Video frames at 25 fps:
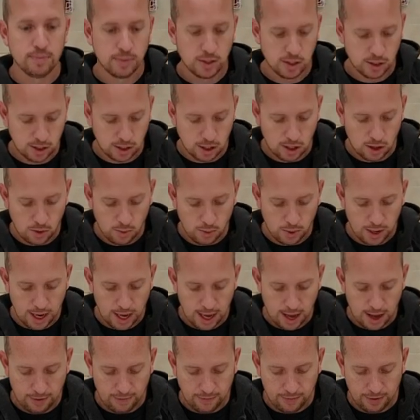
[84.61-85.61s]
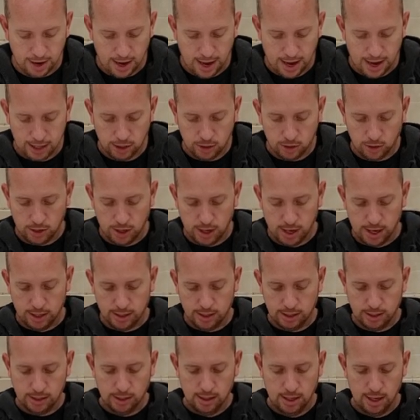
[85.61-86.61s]
So we have
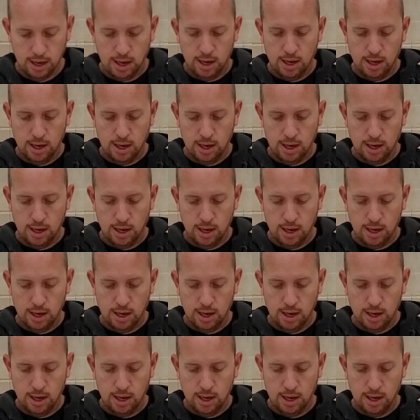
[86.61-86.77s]
astronauts